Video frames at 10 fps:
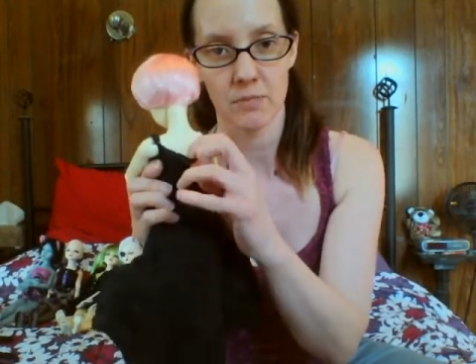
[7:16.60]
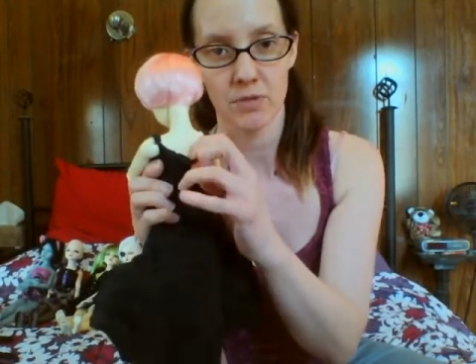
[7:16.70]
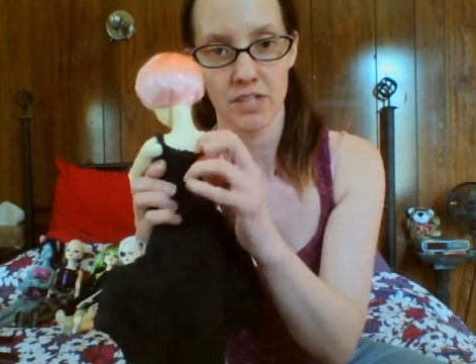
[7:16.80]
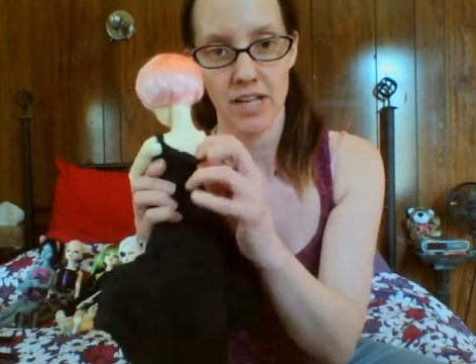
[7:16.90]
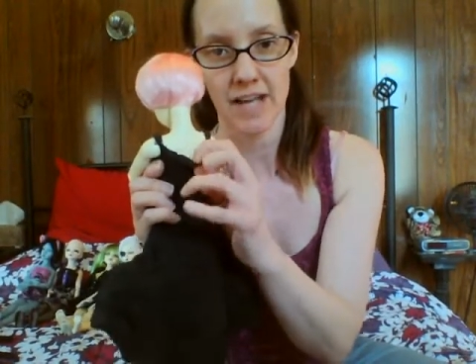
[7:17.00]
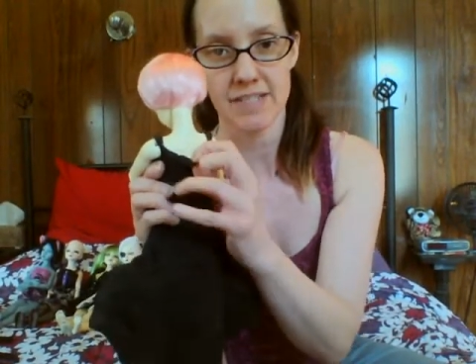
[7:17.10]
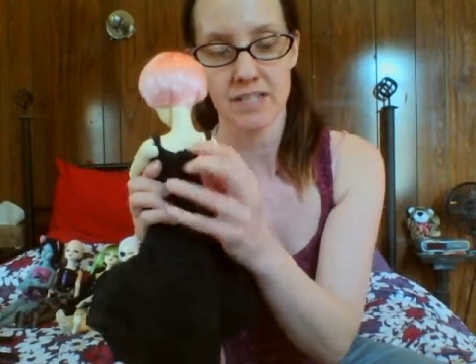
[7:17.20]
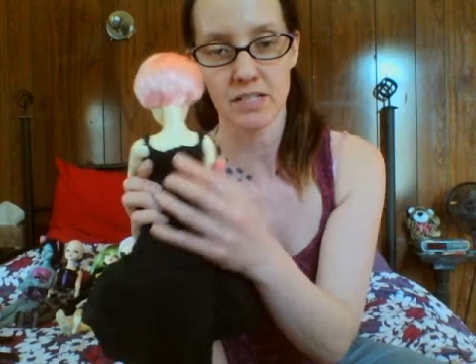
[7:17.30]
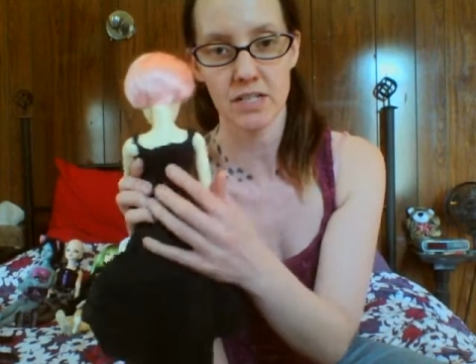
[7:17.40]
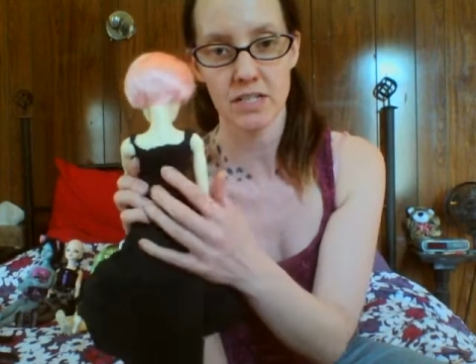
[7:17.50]
with
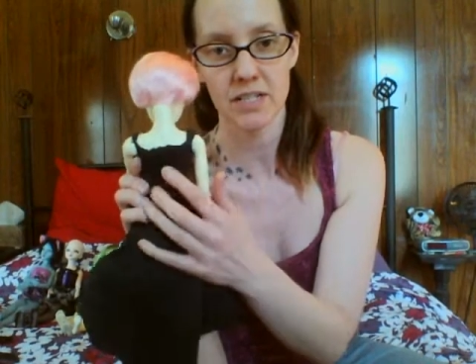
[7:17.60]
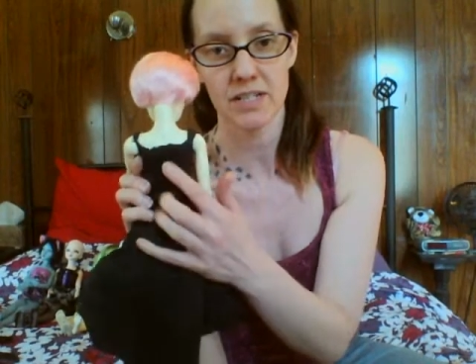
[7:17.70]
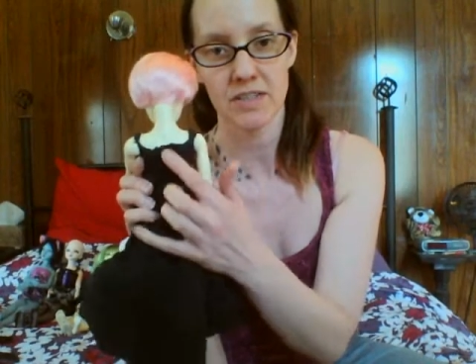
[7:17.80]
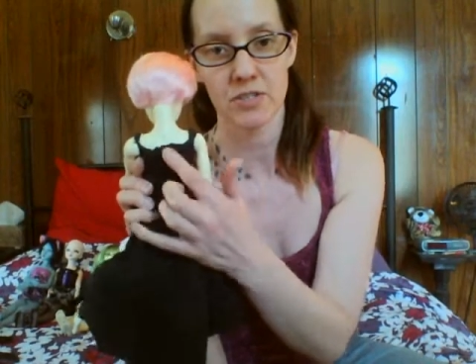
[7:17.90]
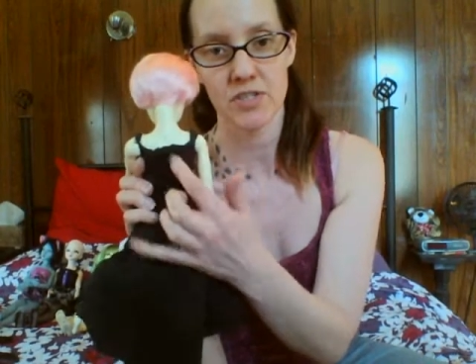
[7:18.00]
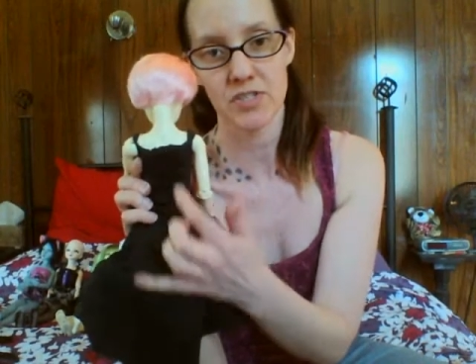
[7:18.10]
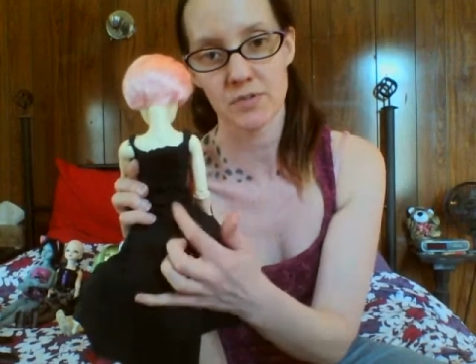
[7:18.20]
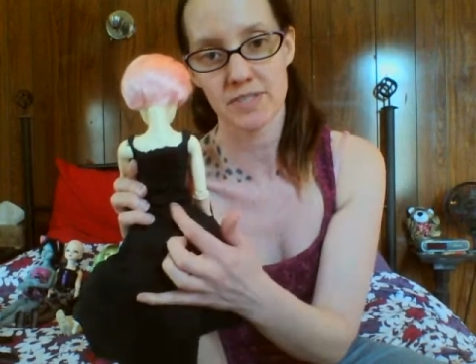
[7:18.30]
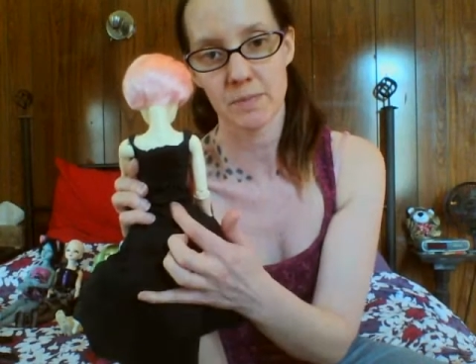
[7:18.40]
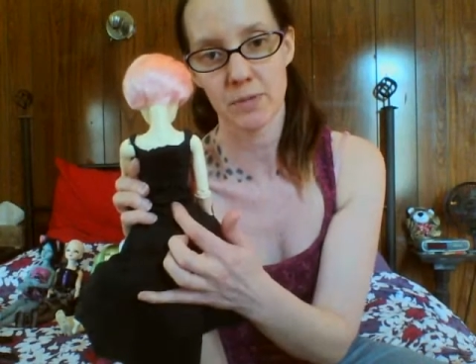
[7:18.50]
elastic. There is
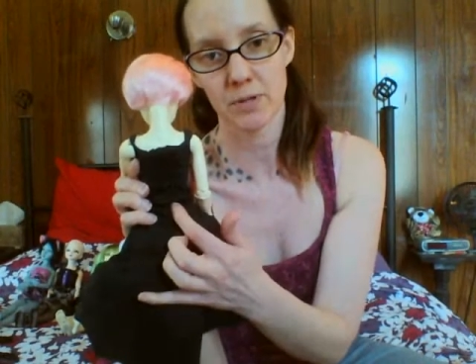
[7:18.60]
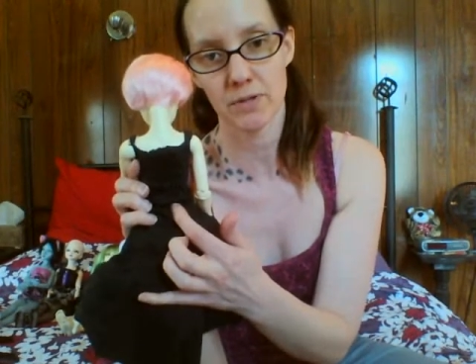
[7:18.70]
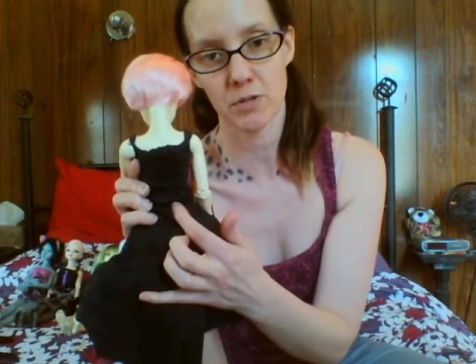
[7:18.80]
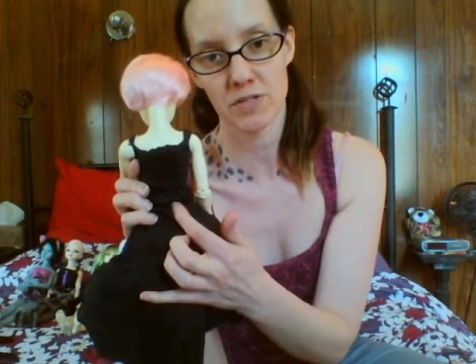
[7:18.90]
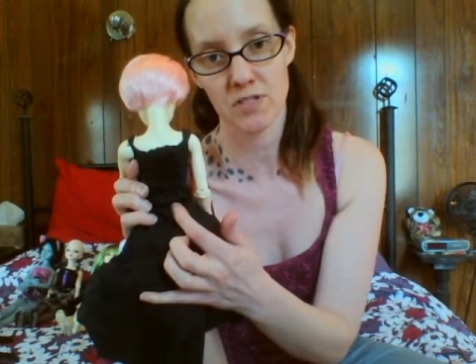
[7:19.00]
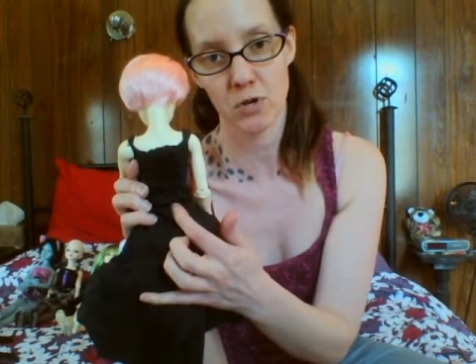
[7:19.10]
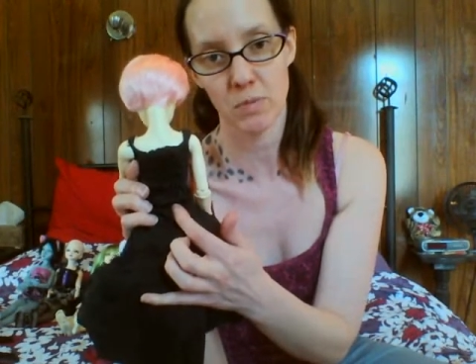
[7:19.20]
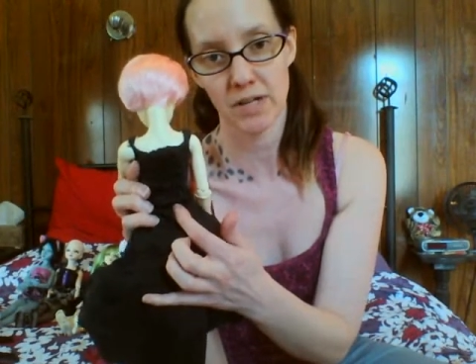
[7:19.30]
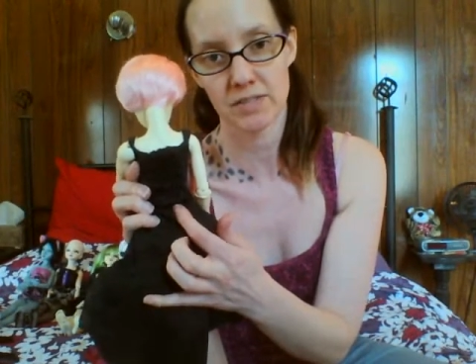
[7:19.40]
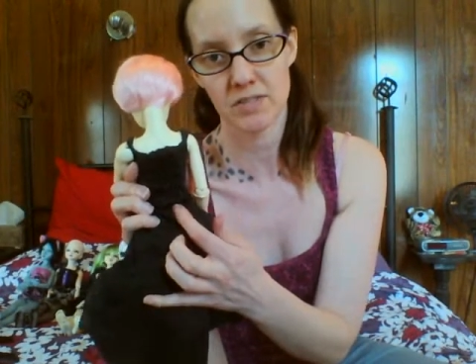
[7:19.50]
no zipper. There is no
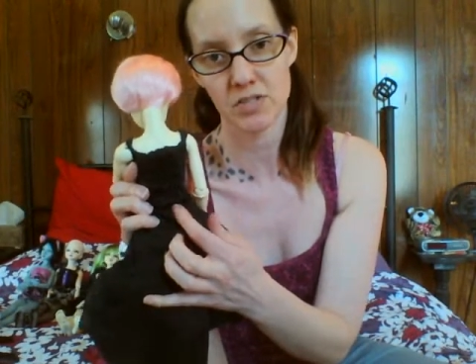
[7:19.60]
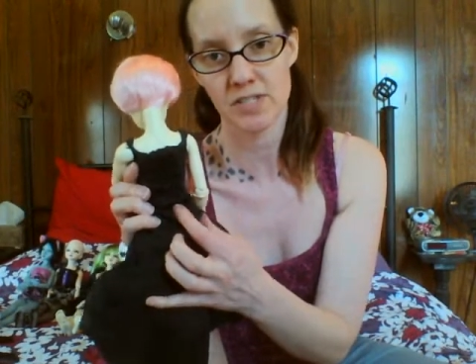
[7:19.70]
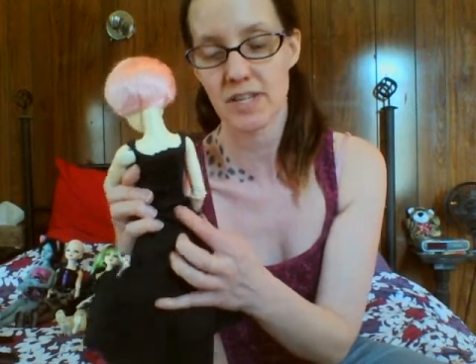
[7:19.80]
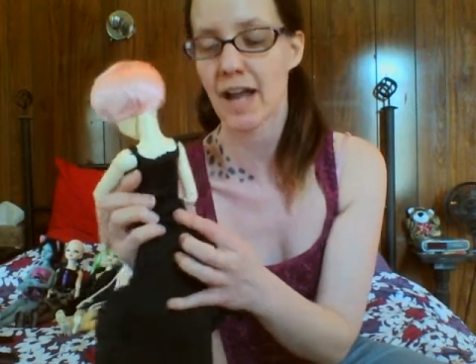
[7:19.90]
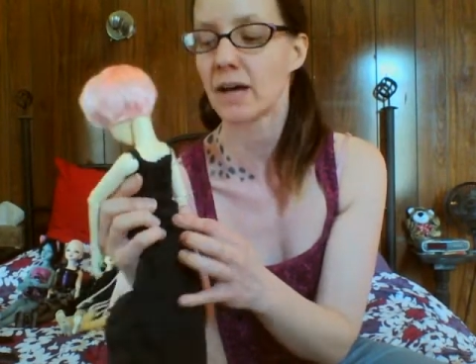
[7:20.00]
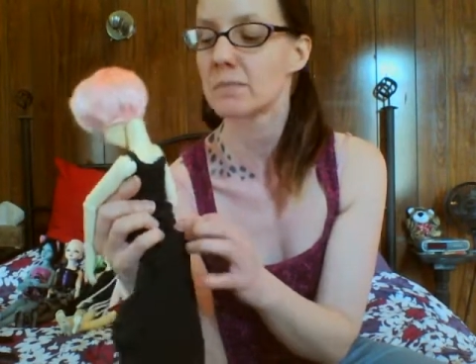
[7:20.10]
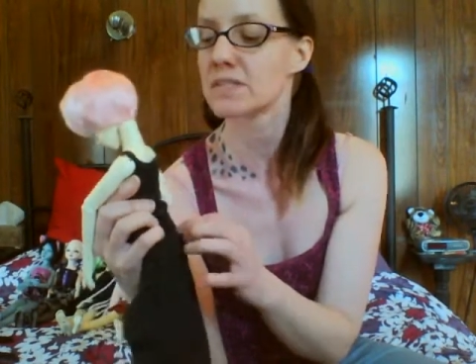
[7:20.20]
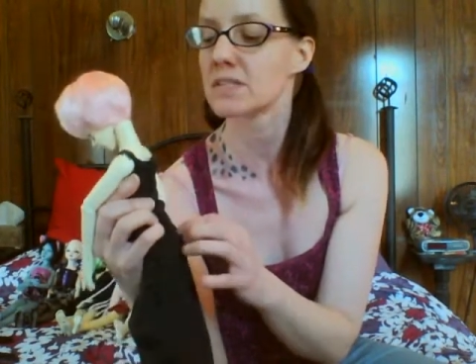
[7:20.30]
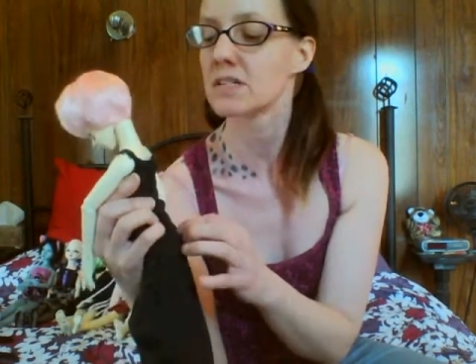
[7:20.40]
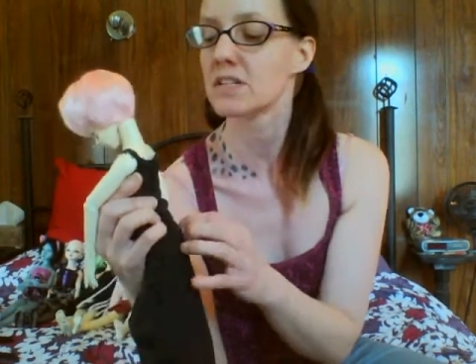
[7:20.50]
buttons or
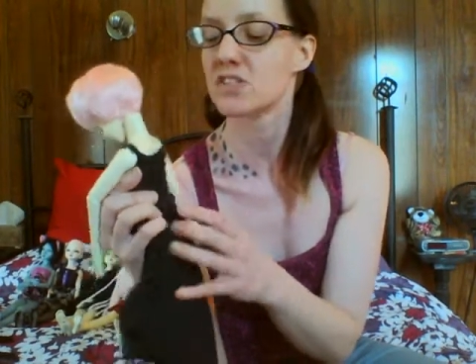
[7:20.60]
snaps.